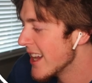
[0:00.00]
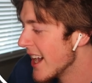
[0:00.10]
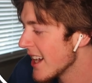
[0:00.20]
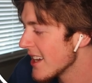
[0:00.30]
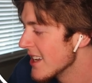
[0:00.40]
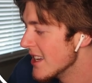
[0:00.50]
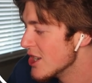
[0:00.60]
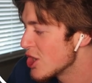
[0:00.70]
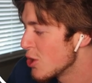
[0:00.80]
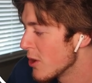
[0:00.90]
Dak
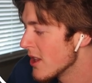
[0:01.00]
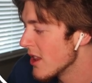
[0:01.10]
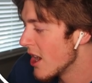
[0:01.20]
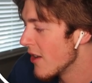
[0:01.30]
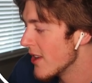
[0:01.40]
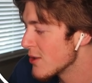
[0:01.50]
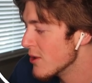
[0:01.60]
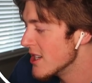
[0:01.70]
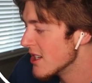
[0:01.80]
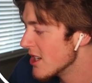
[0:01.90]
is Jordan Love. That's where
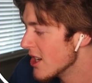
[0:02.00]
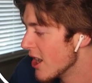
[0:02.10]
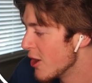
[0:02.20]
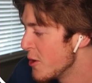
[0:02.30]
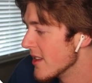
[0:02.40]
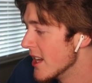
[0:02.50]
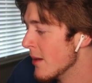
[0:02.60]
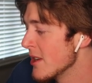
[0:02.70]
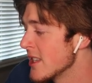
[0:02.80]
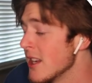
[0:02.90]
he's going to go. And
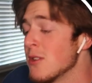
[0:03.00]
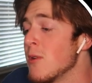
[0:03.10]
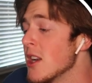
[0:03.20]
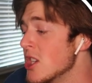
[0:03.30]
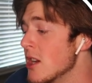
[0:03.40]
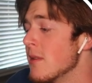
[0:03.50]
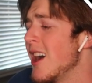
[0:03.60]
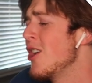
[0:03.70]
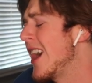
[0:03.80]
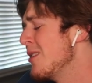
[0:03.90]
I'm excited to watch him.
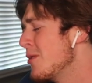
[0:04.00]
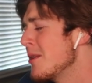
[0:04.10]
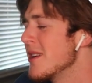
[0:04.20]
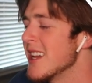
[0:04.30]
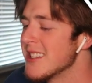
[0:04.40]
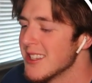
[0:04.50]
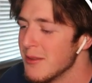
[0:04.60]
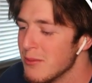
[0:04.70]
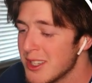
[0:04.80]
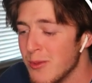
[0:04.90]
I want him to get
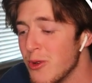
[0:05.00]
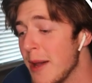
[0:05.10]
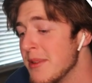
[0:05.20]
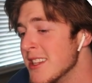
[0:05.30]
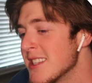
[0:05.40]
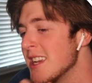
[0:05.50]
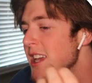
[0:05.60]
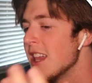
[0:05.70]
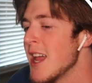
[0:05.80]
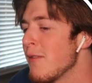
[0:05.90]
some weapons.
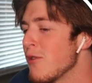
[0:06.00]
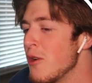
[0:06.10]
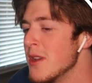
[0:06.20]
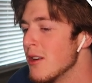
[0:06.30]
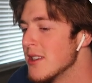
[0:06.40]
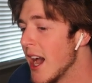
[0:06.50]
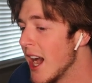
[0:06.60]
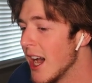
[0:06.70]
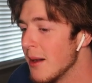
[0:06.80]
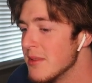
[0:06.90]
Yeah, they have Romeo
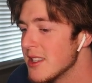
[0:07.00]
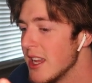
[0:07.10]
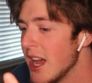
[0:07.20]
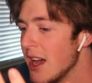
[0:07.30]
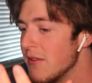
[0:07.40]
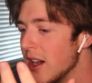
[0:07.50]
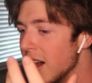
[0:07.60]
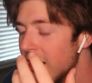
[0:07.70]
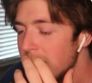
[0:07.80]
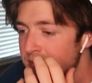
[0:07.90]
Dobbs. They have
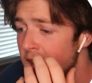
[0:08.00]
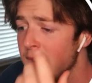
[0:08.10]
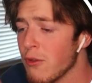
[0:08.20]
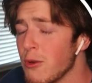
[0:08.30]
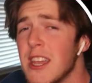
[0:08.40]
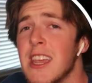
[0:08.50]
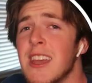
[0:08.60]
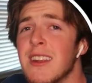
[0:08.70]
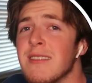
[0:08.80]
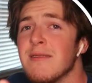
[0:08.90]

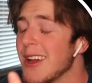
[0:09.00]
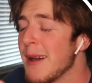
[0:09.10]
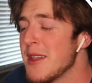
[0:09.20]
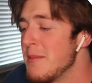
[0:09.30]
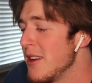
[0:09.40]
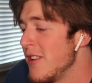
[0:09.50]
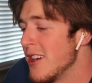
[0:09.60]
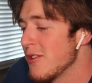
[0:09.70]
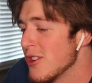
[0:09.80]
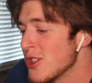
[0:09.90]
Reed. I'm not a big
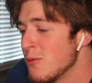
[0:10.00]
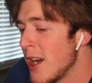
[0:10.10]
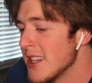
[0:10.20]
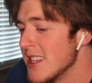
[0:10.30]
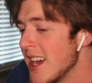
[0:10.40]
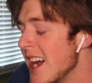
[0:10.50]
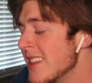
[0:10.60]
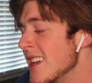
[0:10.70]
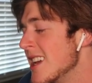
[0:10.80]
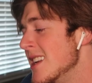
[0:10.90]
fan of Christian Watson. I
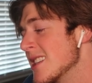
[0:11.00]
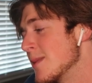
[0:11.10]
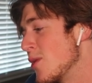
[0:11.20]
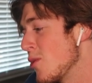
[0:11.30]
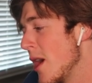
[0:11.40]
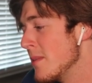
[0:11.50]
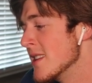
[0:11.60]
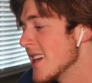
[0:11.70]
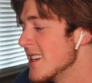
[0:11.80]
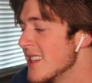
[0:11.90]
think he needs some more
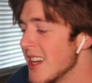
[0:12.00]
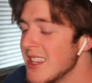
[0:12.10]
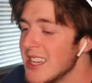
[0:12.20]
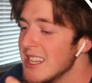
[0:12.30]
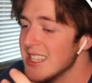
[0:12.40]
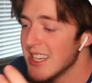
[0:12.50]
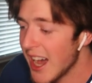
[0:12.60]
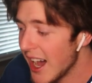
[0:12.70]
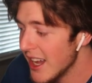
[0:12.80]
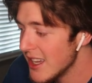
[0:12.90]
weapons. I think he needs a
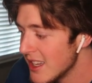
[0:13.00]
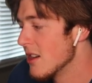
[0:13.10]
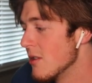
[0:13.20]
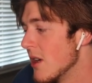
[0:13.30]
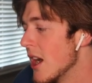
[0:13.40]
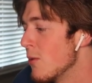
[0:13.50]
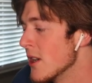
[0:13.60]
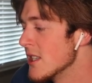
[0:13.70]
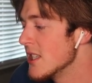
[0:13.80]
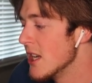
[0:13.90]
guy. So I
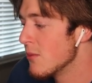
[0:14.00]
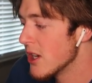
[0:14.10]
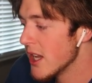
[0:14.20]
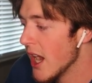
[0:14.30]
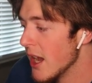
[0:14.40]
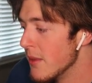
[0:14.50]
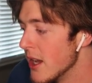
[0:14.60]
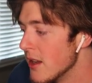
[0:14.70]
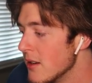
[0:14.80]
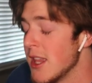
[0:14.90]
want to see him with a guy,
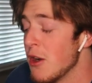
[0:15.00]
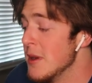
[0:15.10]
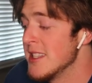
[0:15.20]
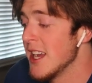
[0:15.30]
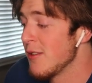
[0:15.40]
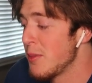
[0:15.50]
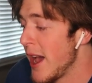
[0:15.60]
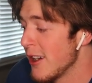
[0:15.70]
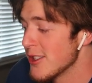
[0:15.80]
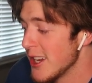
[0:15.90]
man. That would be sick with
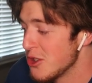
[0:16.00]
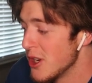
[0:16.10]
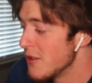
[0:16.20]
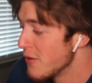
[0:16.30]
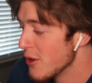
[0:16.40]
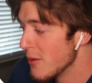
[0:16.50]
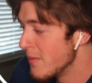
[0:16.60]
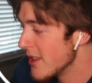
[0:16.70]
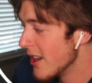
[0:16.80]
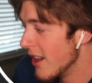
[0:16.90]
Packers like traded for
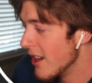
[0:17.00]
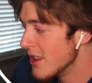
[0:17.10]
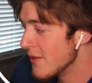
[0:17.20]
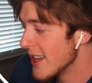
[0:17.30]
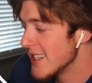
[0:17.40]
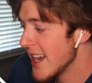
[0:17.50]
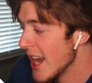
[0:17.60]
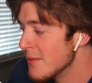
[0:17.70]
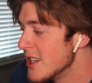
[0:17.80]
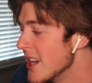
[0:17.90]
Devontae
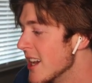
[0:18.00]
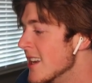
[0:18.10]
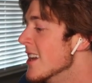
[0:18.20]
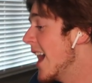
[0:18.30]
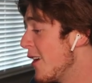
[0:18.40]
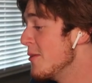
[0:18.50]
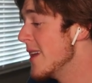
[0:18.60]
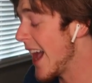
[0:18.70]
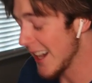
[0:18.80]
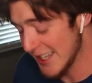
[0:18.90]
Adams again. That would
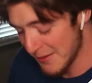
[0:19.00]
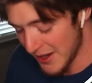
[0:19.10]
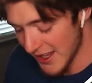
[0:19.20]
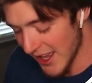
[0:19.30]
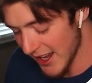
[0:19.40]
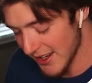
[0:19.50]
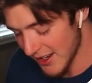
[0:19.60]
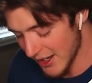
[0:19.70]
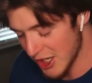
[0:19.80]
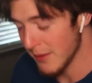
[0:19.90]
actually be like
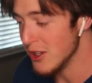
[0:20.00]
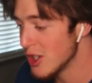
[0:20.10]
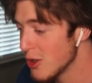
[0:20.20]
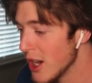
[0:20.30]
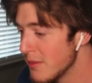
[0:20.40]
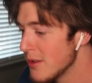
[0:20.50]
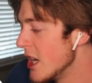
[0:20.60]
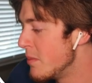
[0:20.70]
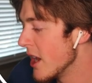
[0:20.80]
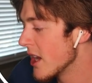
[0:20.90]
a W script.
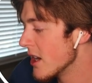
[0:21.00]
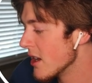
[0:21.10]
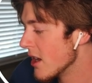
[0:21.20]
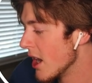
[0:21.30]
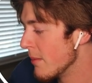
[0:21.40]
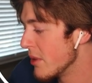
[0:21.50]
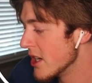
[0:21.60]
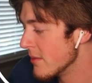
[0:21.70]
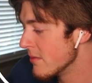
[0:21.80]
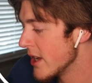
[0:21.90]
Kenny Pickett, I'm
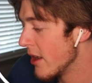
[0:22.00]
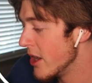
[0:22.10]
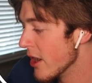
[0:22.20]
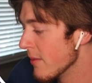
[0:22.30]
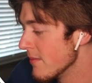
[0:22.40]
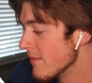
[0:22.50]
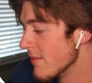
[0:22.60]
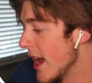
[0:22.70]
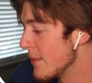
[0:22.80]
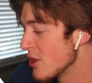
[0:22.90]
putting him down here.
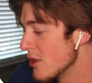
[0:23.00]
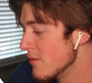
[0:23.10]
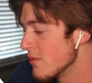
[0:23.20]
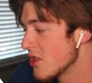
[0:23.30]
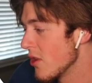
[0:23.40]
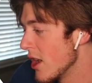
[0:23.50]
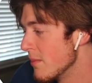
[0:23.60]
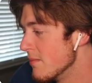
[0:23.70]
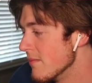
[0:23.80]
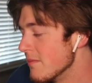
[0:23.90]
Absolute
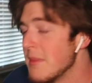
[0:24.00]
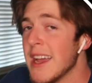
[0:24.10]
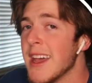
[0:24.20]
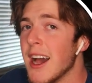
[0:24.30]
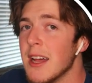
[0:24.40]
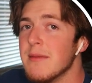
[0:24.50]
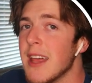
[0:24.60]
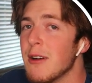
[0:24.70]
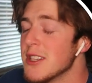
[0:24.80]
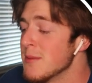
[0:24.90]
scrub. My God,
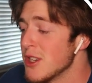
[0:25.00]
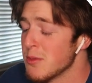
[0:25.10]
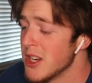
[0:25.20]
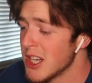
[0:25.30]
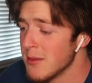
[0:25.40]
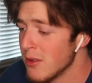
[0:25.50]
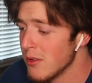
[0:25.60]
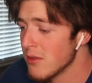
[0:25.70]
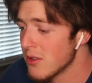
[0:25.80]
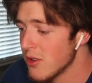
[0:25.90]
that was the most
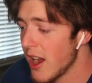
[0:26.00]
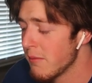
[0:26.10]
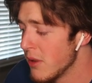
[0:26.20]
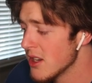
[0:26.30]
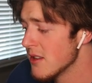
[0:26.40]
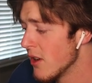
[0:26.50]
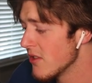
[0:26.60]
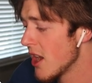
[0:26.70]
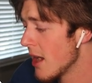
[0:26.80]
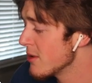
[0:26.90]
predictable draft bust of all
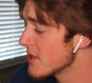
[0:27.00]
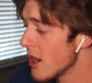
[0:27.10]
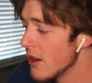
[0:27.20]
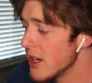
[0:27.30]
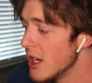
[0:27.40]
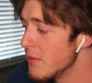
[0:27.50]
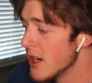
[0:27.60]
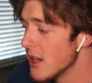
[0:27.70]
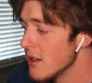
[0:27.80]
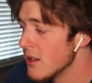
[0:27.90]
time. I'm sorry, Kenny
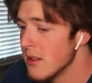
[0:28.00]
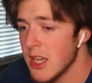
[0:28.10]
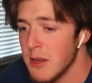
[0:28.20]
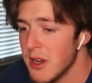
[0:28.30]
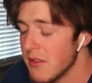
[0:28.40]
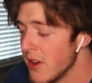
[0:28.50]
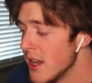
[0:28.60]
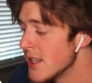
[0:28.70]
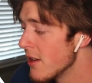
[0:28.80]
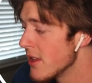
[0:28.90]
Pickett and Kenny Pickett
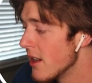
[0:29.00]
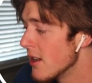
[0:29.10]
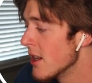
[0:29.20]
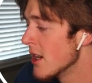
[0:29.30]
fans out there.